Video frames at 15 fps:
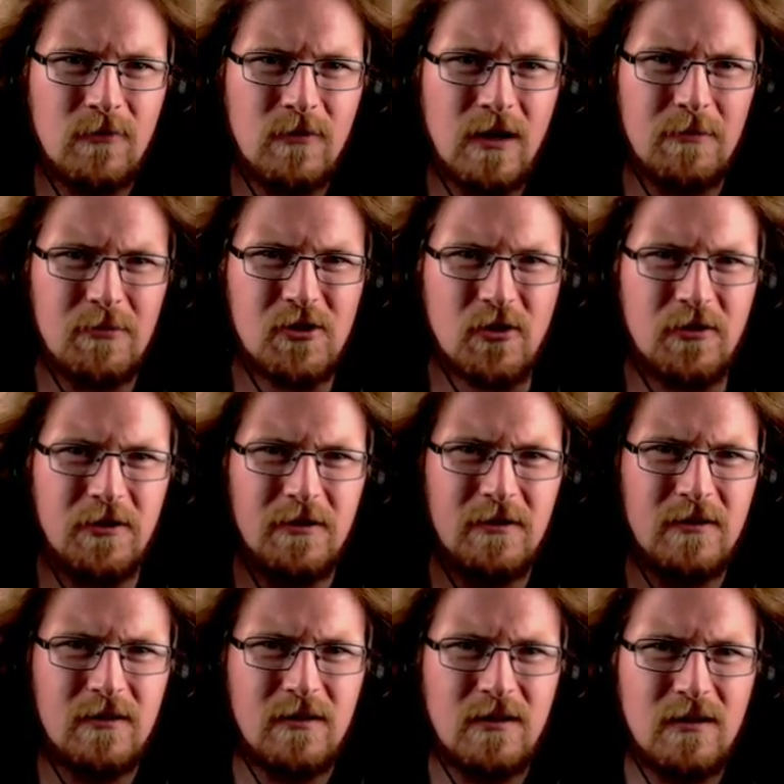I'm sorry.
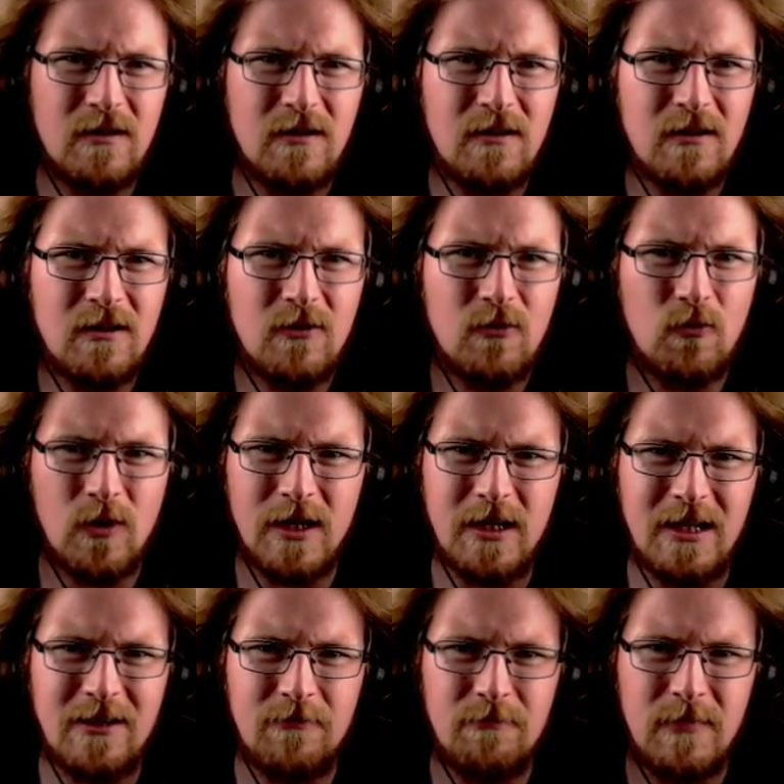Why are you
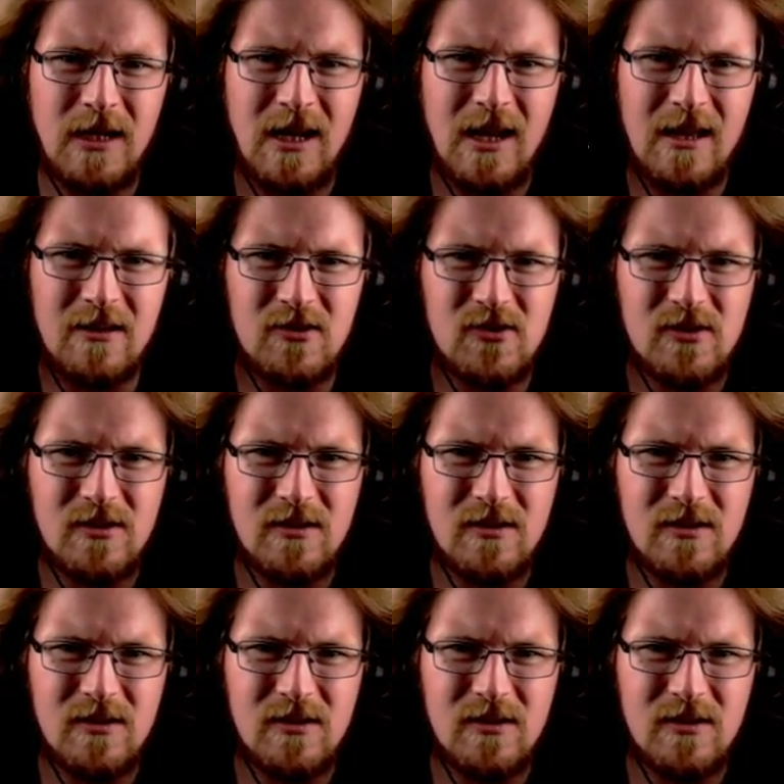giving me less?